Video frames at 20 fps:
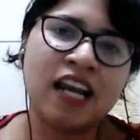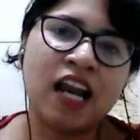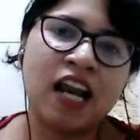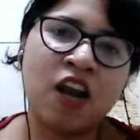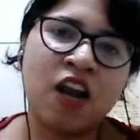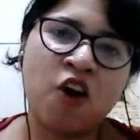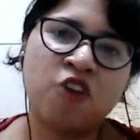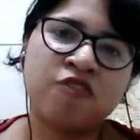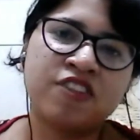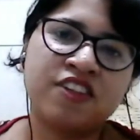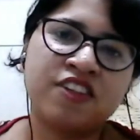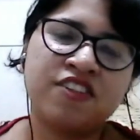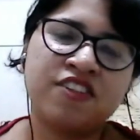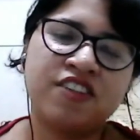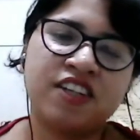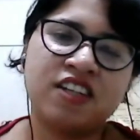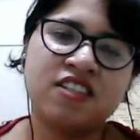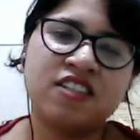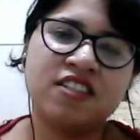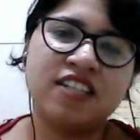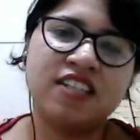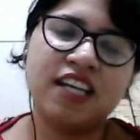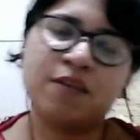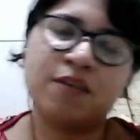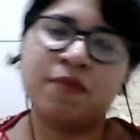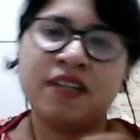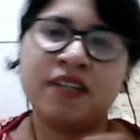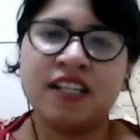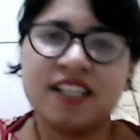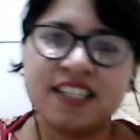along with the written
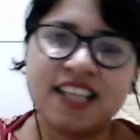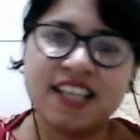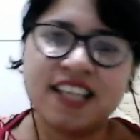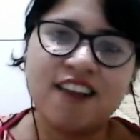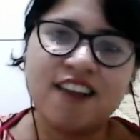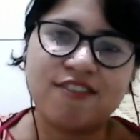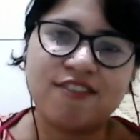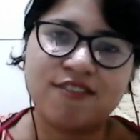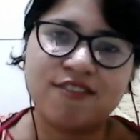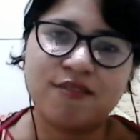statement itself,